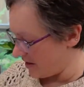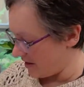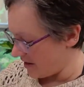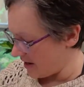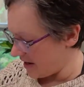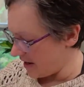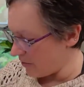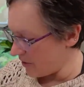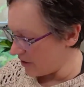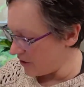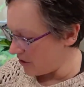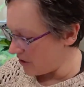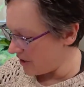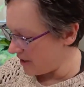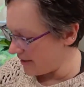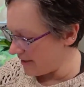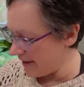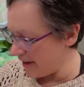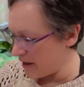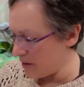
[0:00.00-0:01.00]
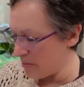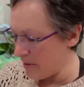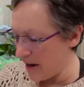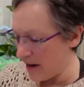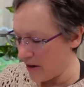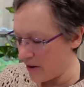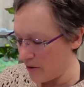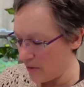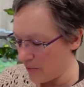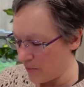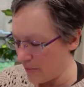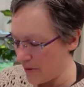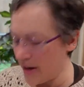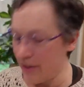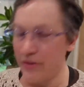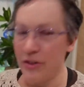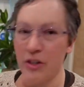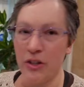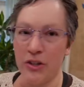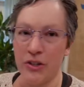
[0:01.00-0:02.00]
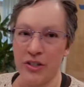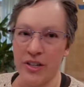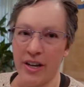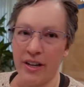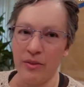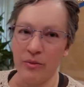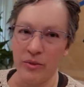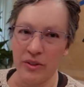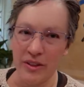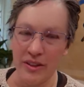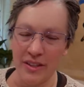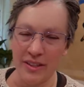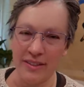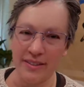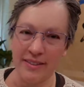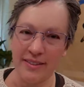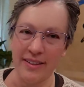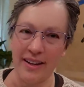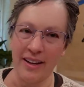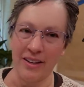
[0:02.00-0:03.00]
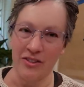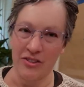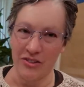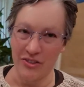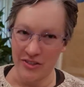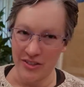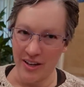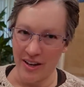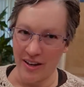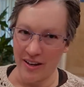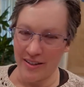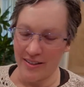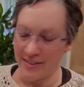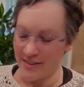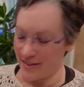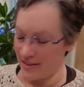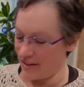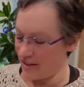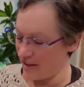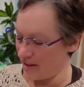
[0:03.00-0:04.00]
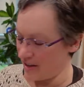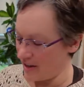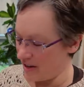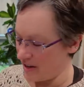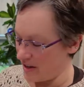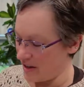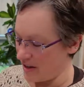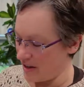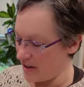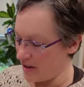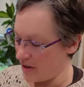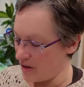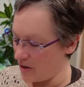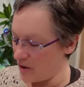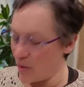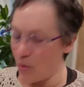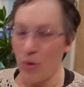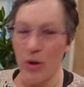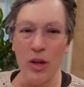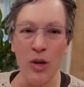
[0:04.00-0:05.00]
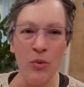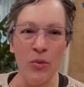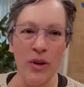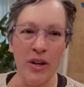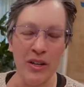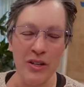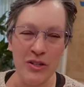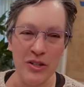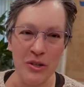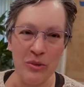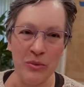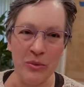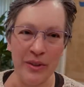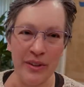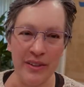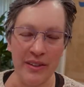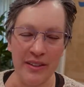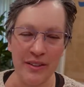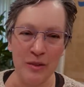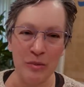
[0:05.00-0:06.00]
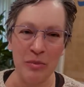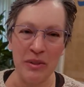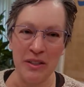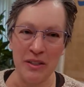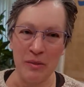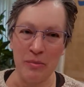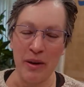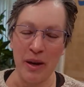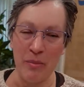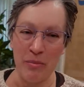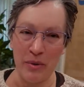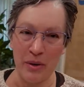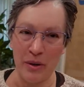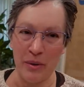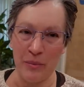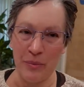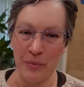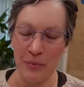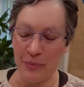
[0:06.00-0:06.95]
I want you to think about, after you're done with this exercise, what do you want to do with this piece of paper?